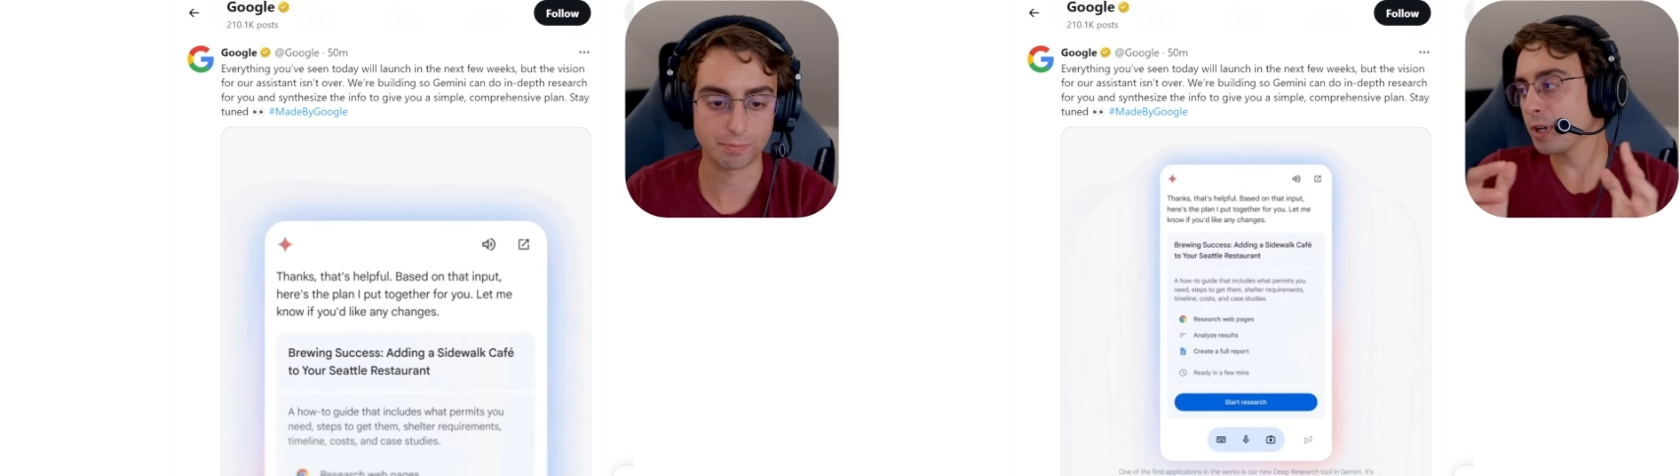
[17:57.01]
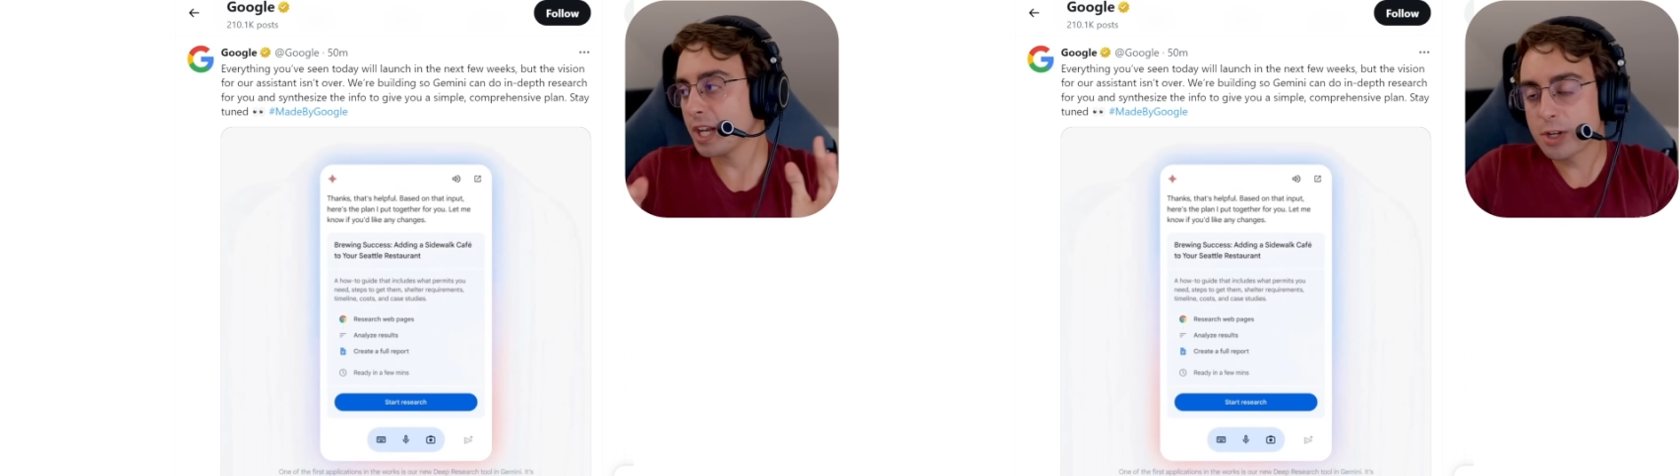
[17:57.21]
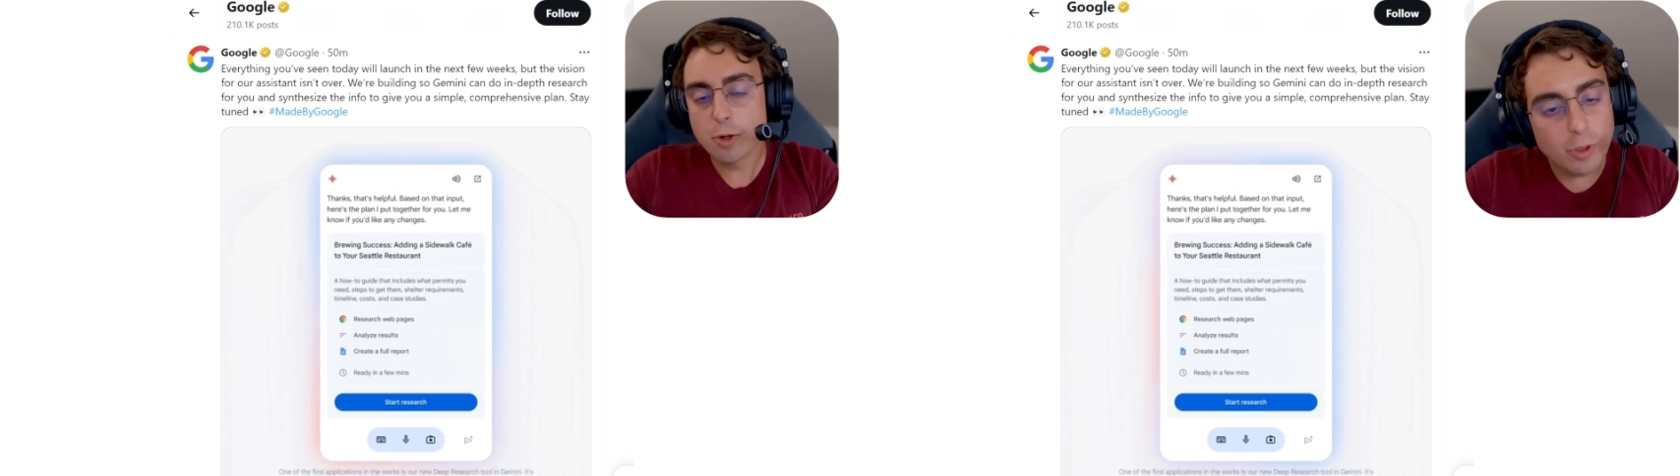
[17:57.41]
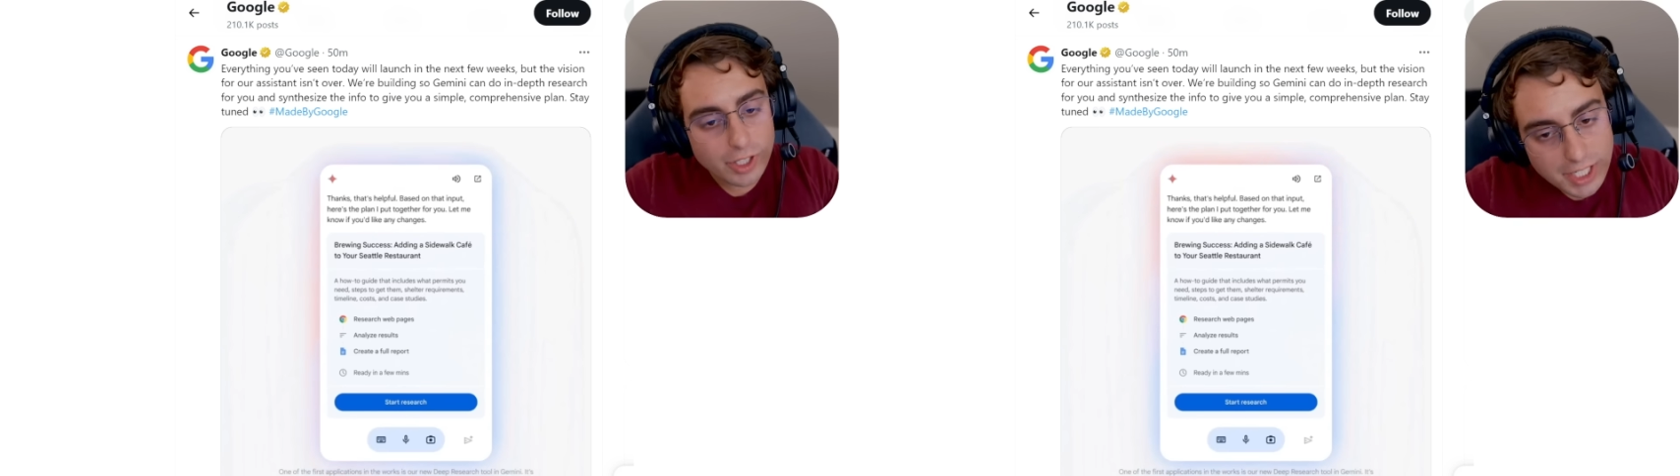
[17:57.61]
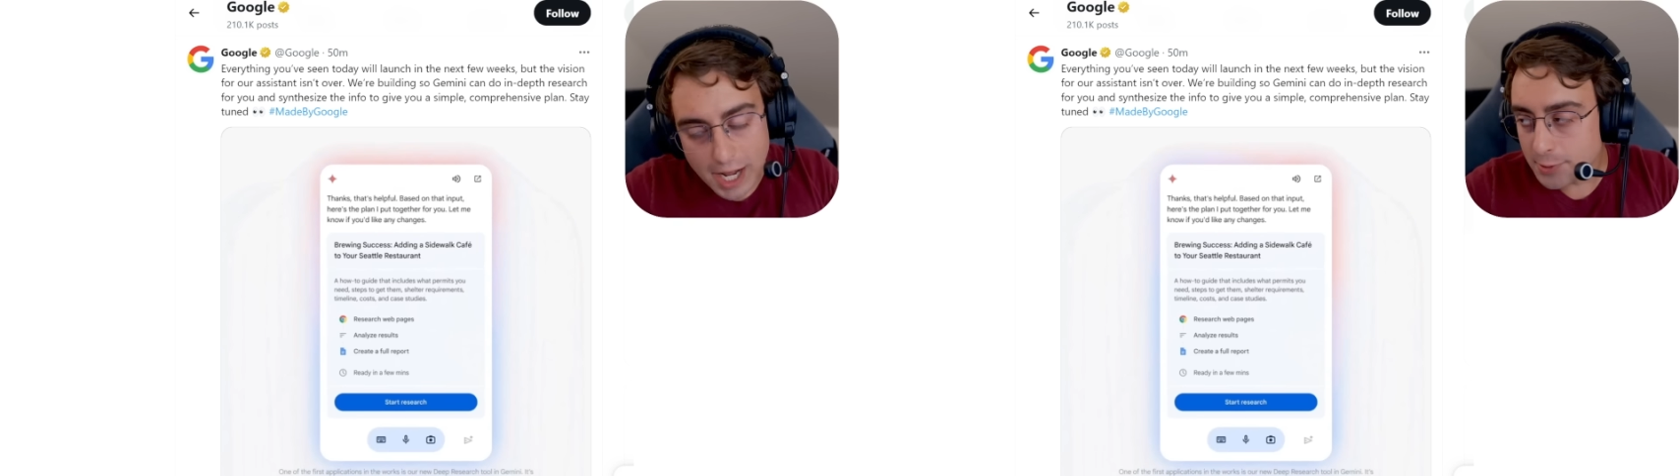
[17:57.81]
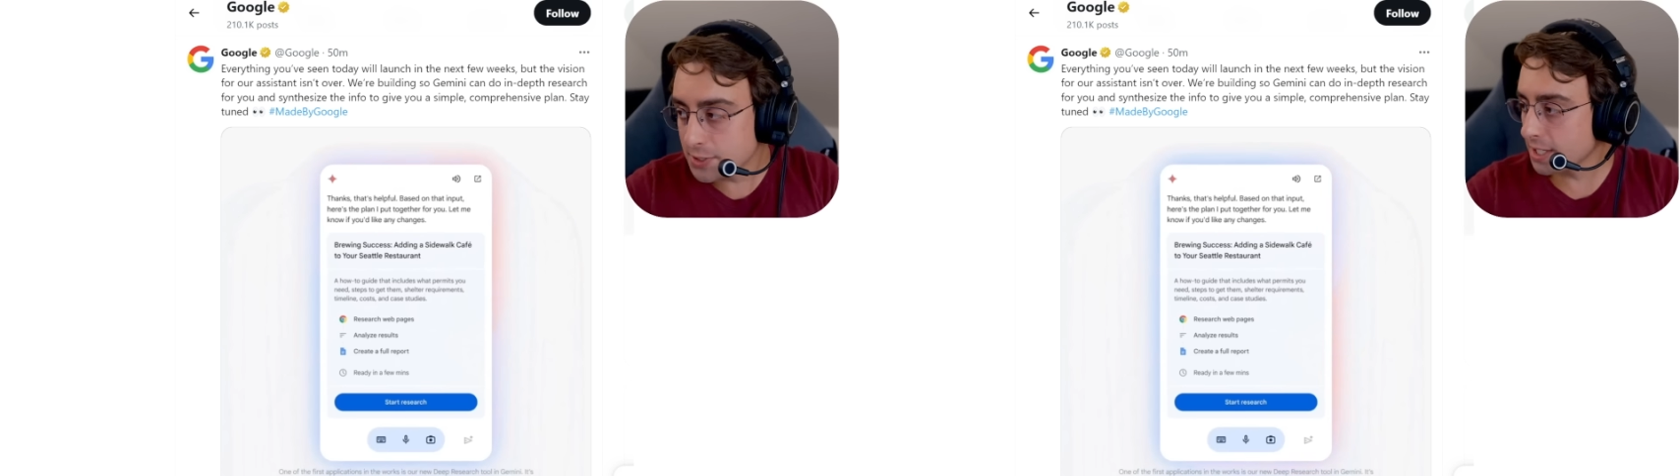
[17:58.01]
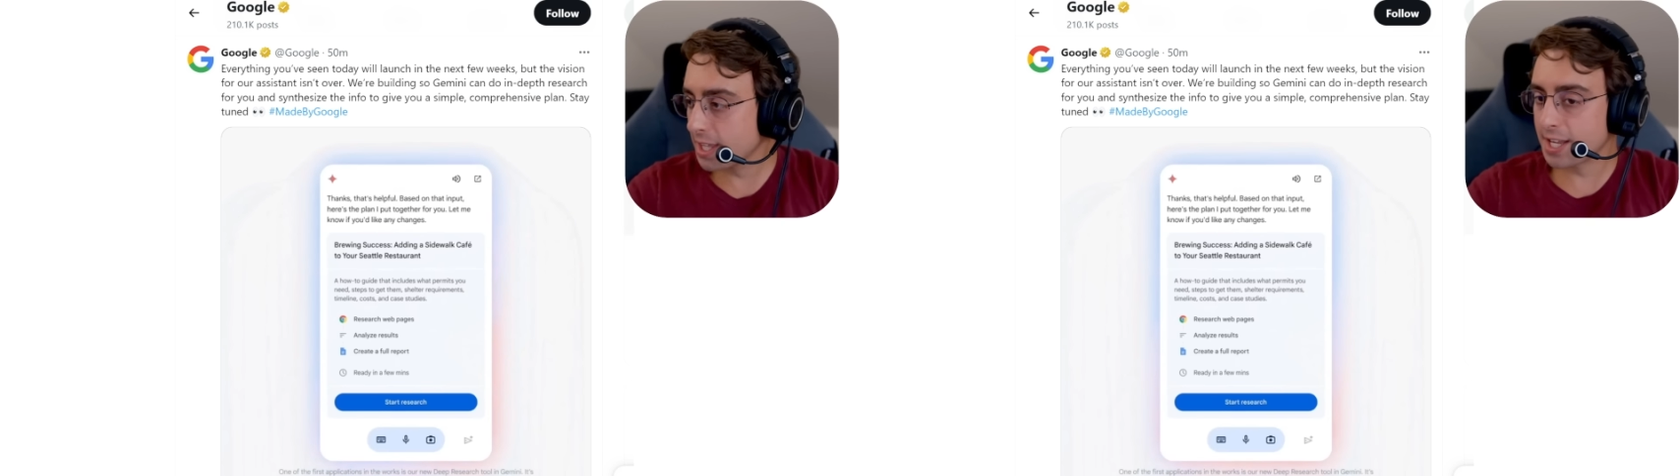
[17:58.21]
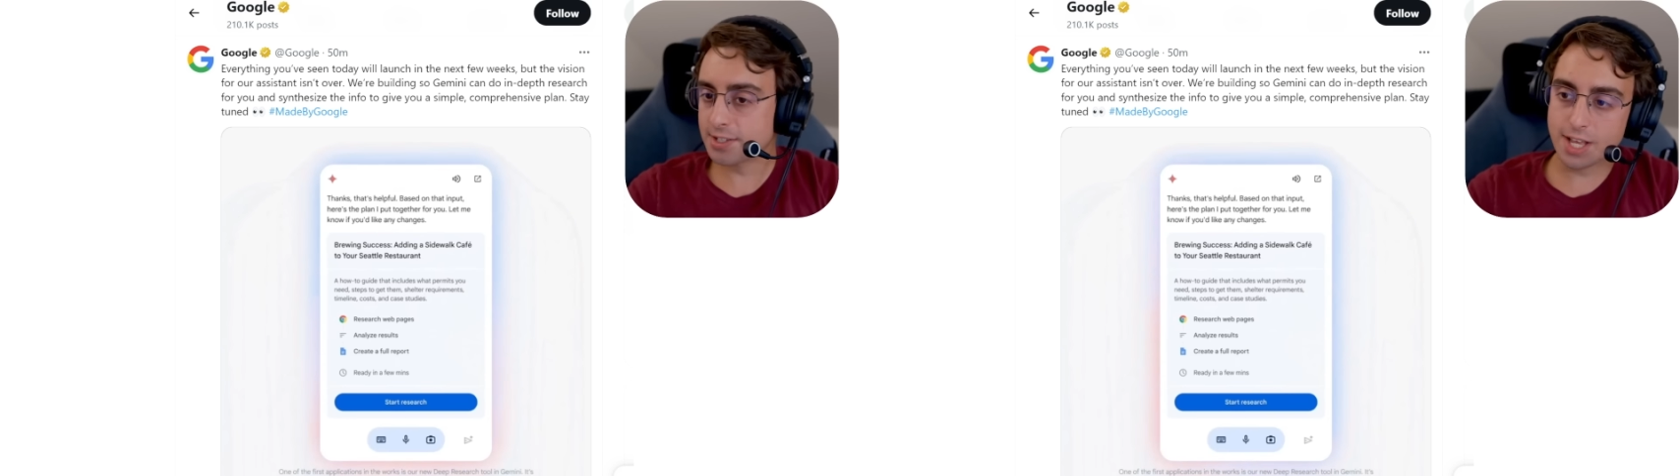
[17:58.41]
So again, Google is announcing
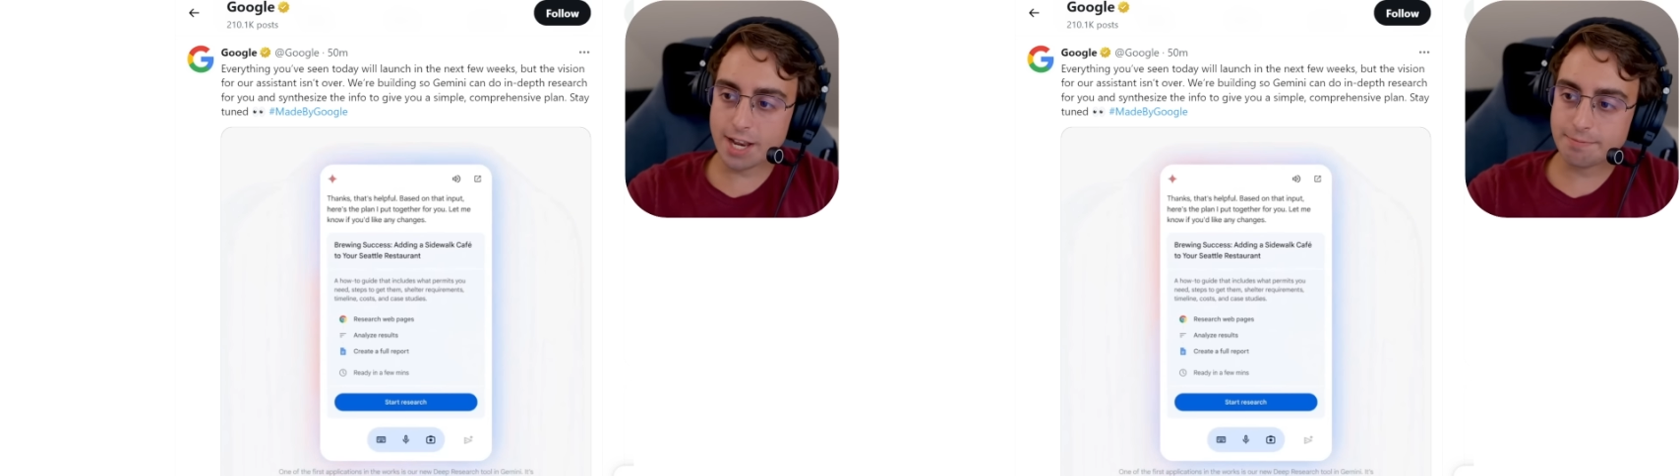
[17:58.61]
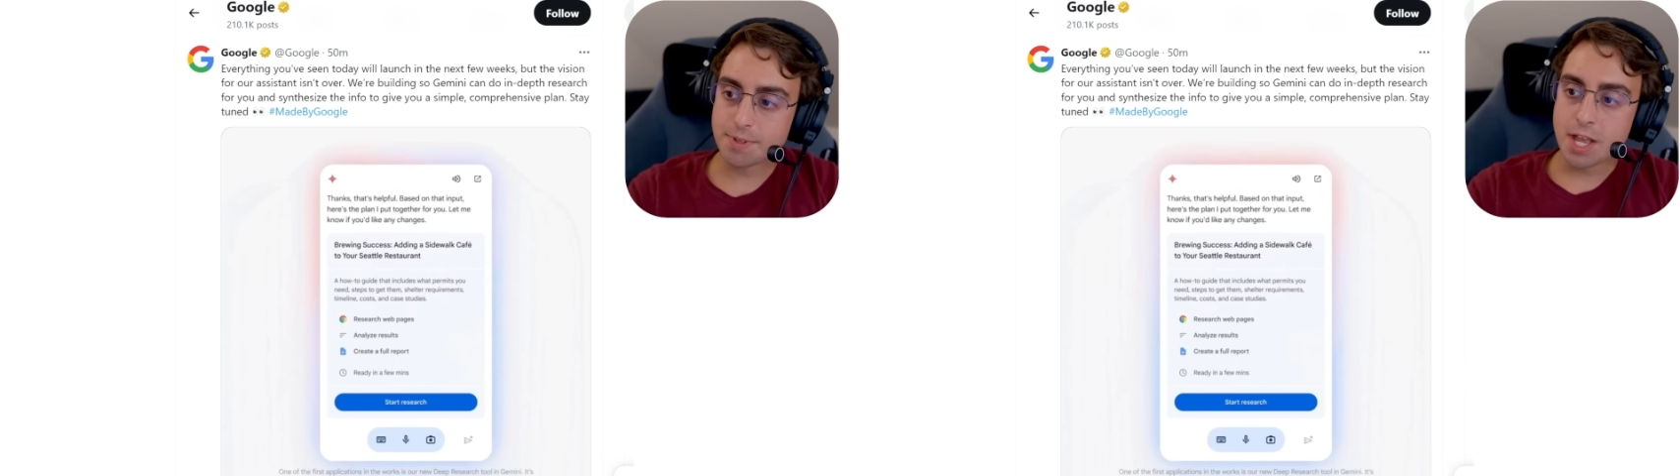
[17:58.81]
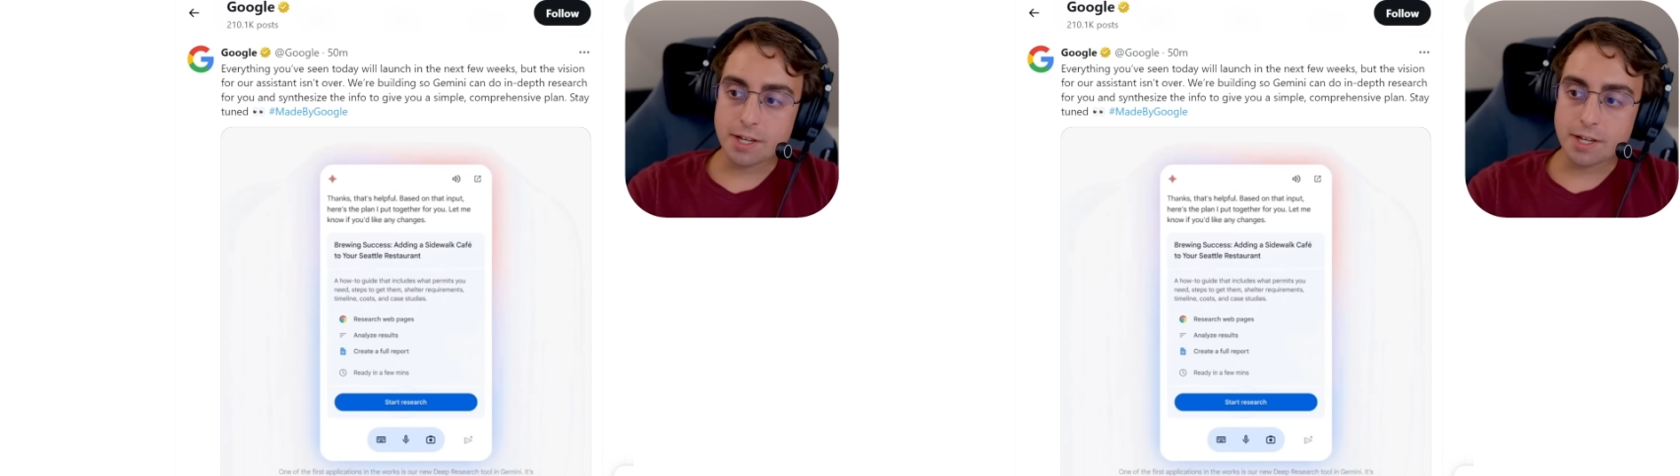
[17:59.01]
things that